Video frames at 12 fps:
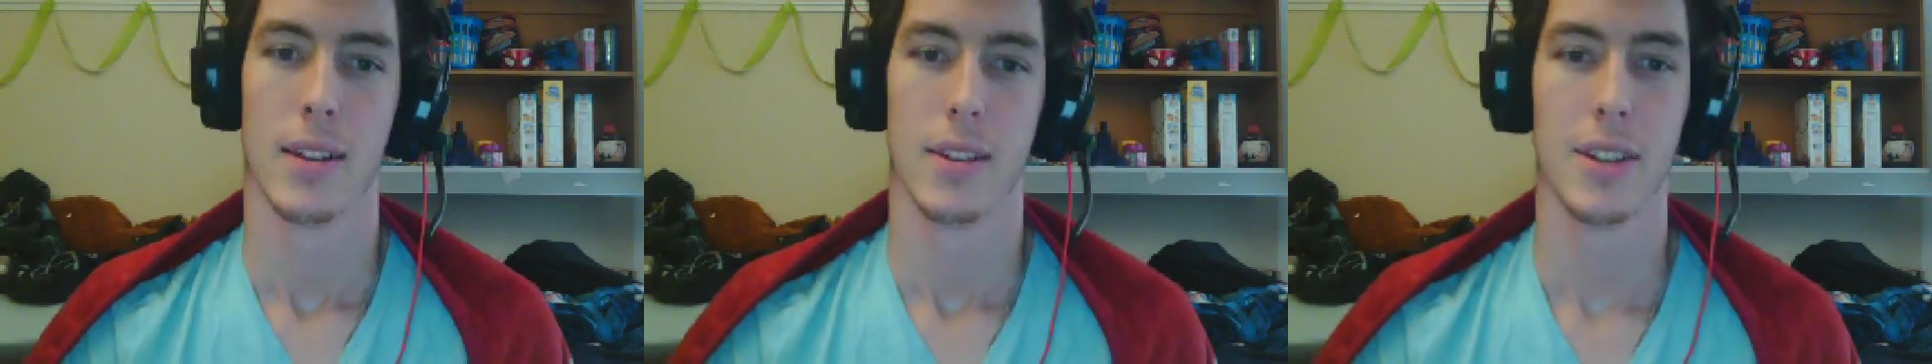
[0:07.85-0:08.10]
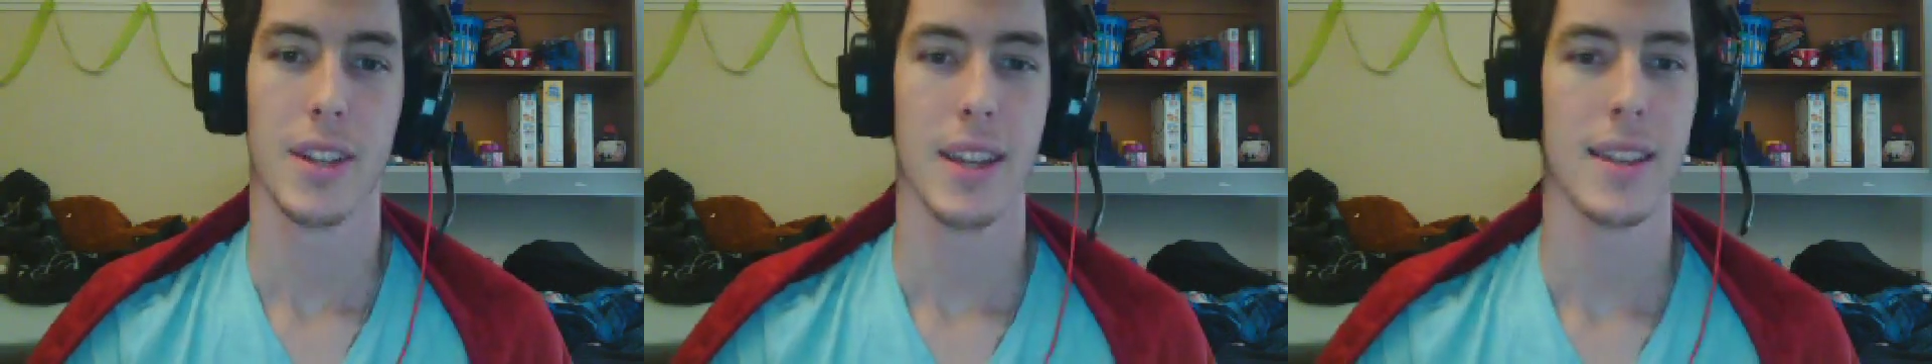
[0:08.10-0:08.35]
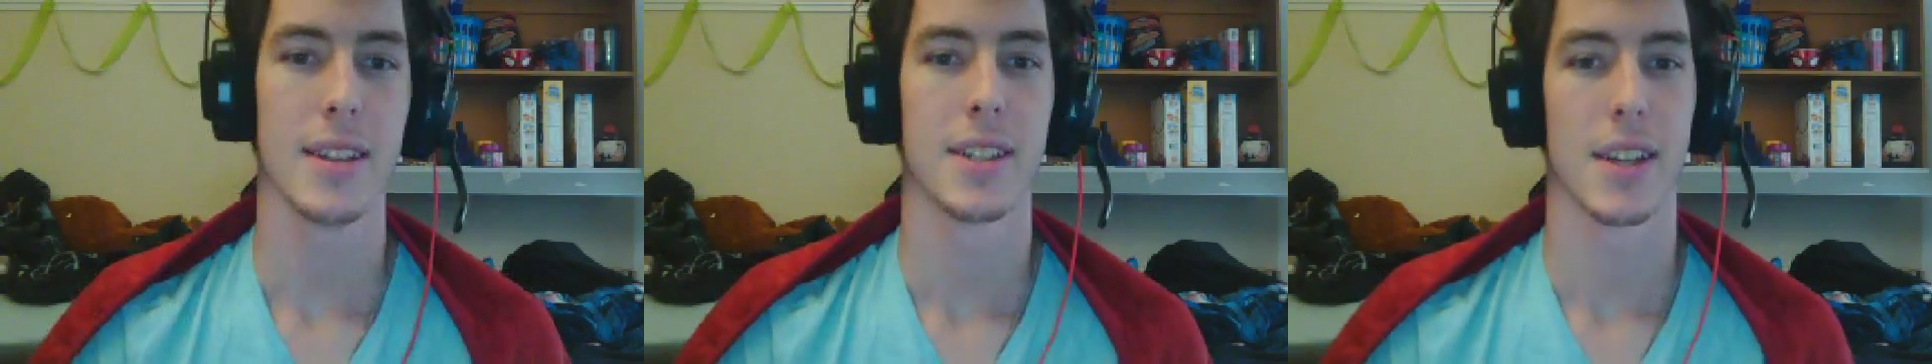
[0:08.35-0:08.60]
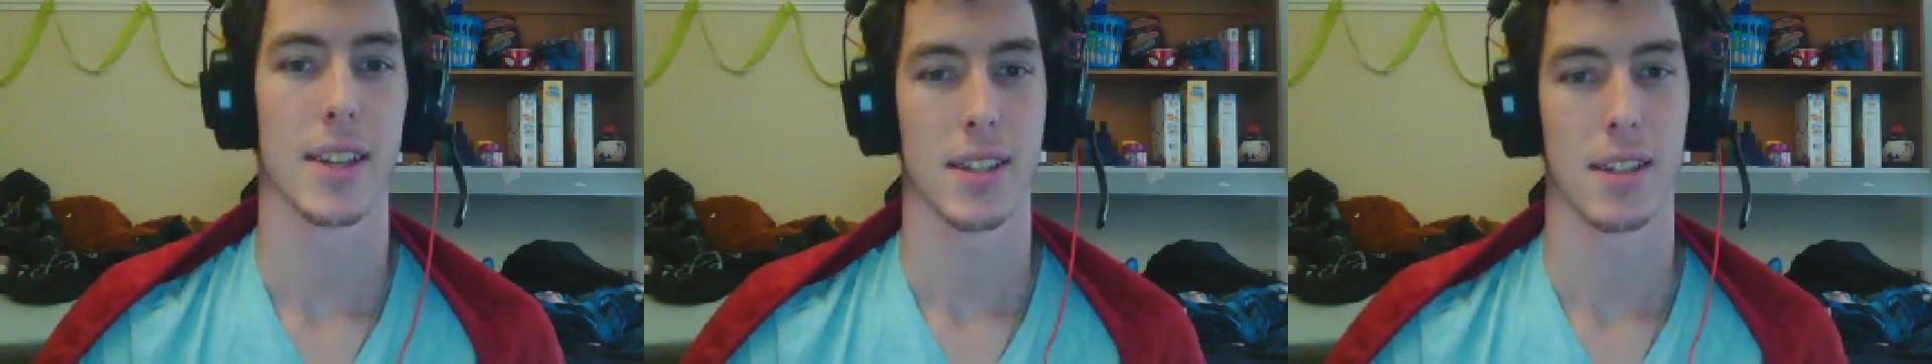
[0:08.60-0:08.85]
Looking at the
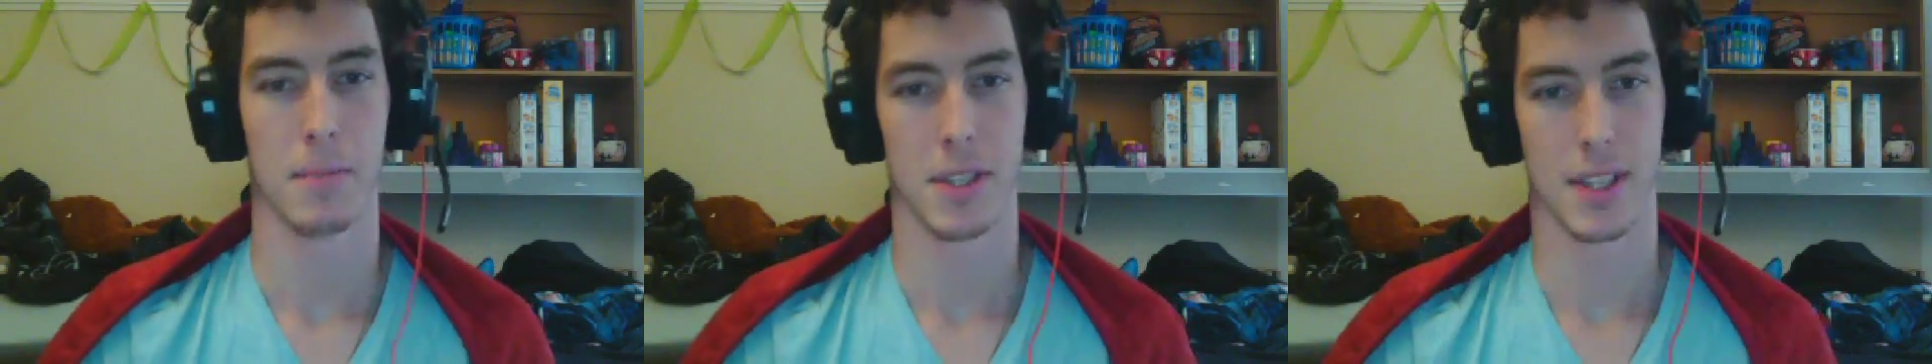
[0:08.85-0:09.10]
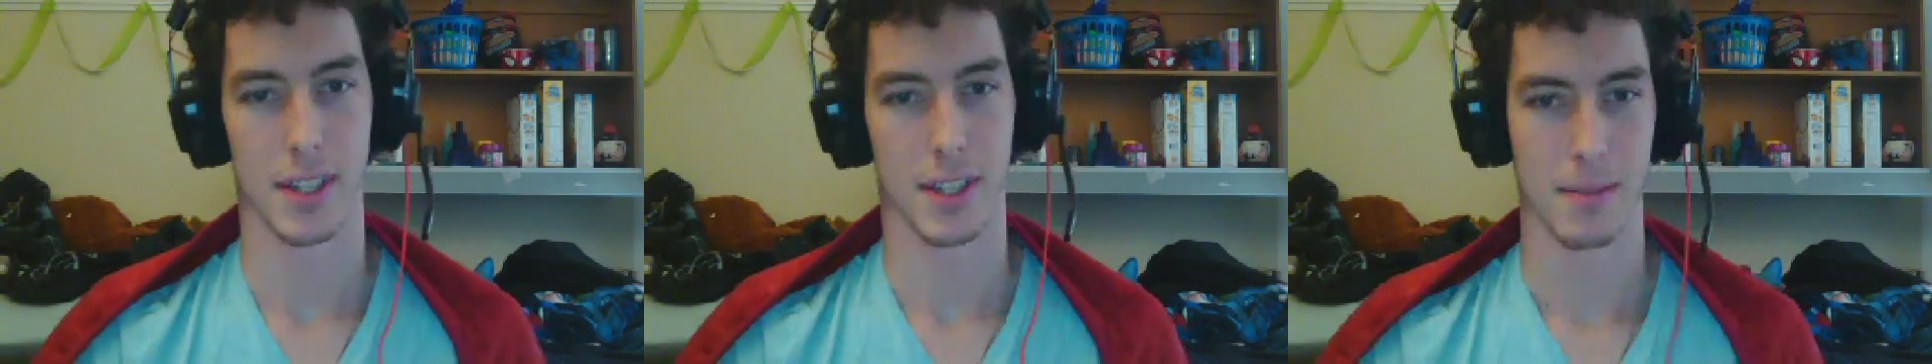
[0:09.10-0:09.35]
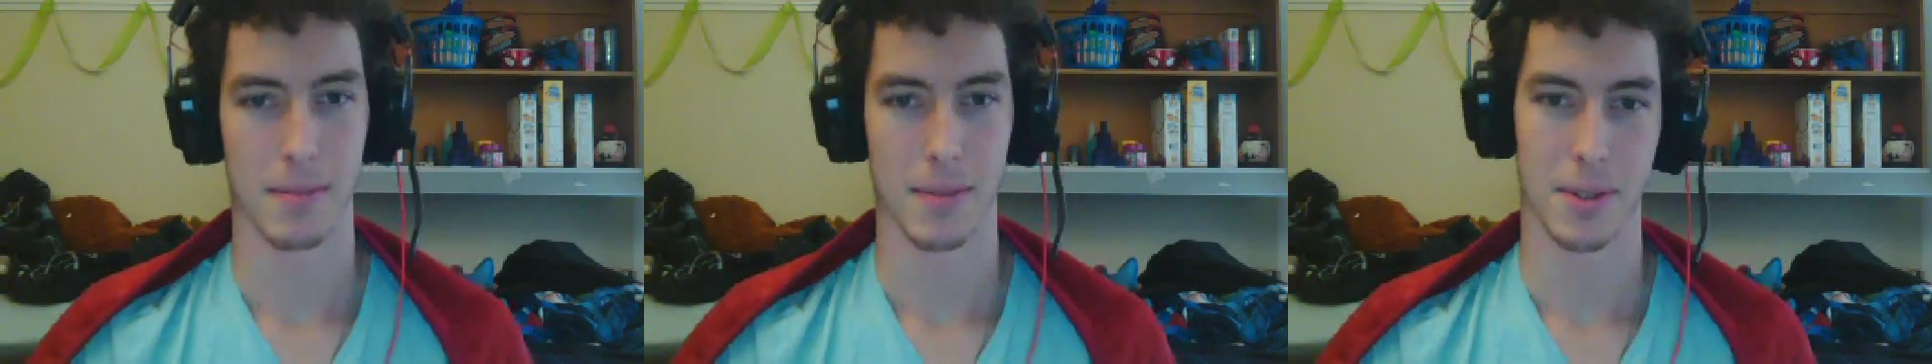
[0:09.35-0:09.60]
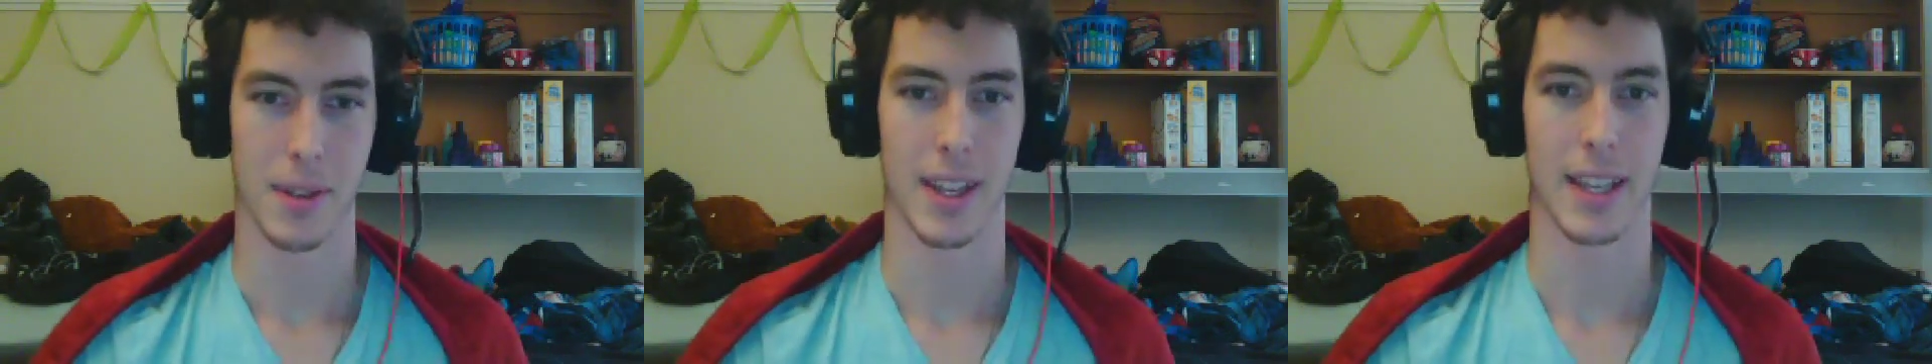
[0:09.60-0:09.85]
juxtaposition
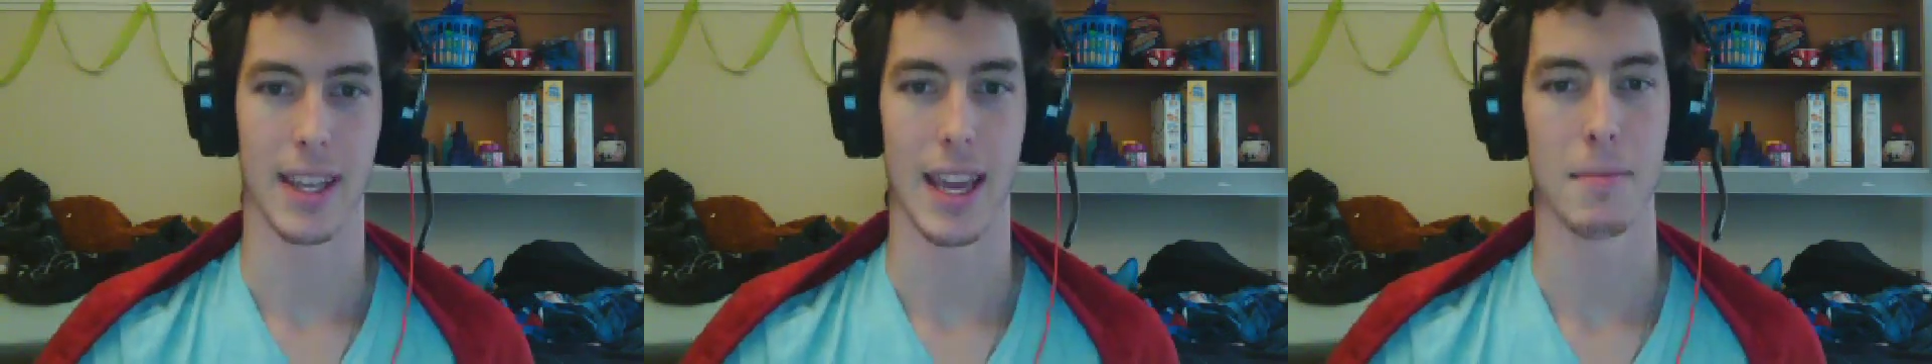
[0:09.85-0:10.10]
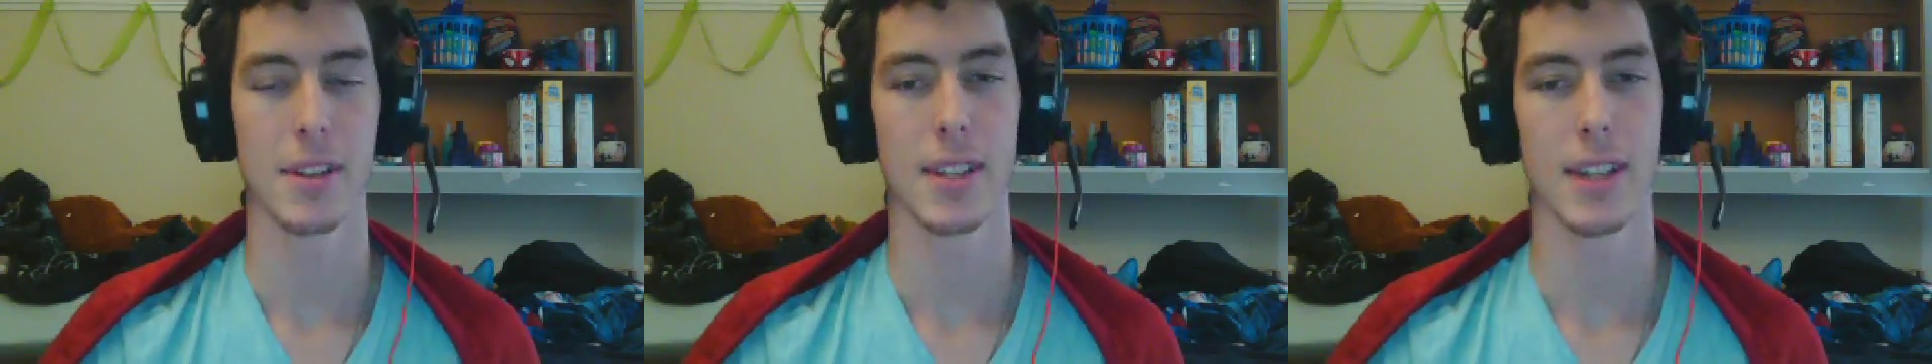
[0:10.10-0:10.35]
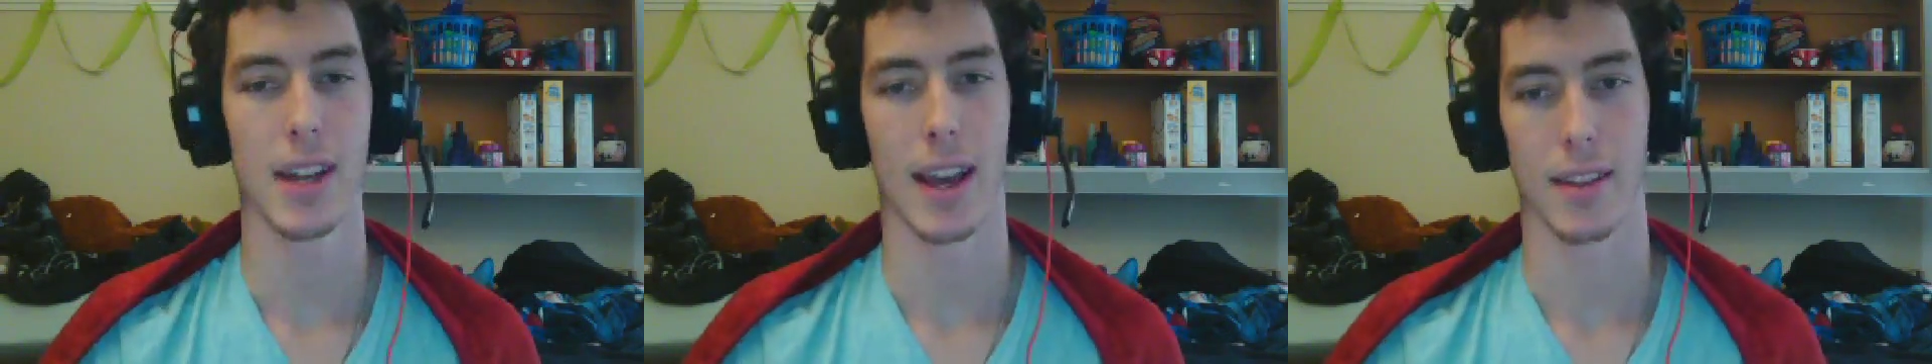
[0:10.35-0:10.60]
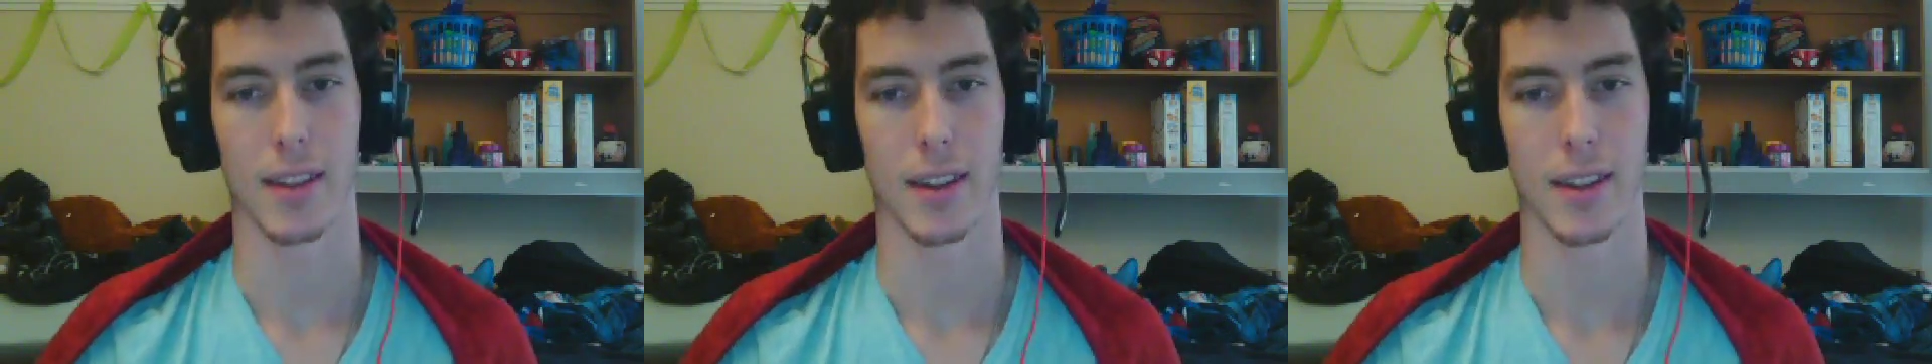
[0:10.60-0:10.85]
between the gamers and
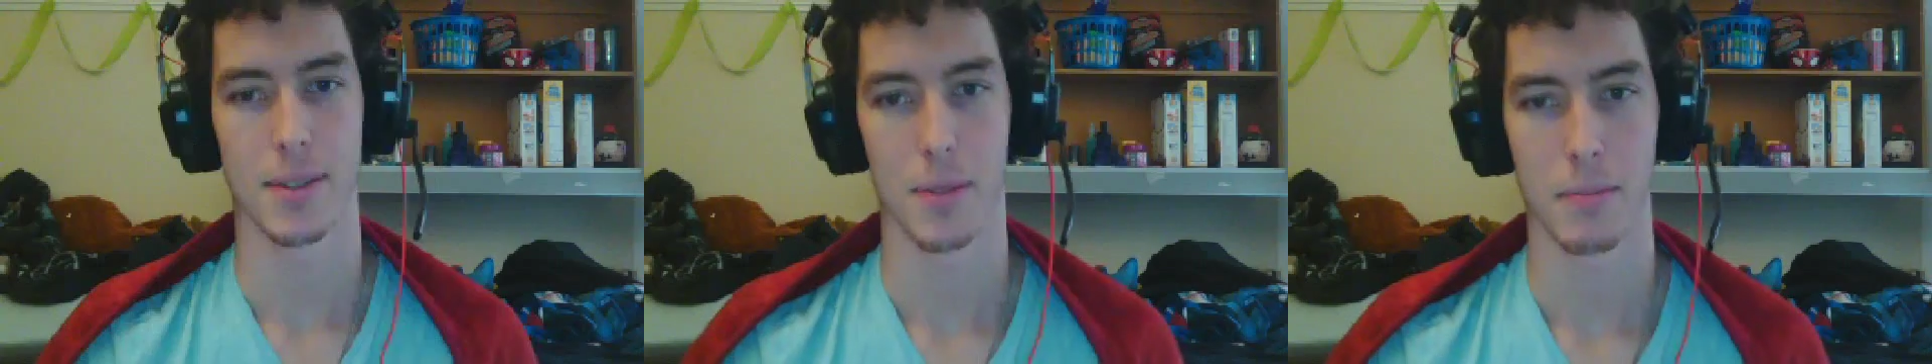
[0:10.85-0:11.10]
athletes,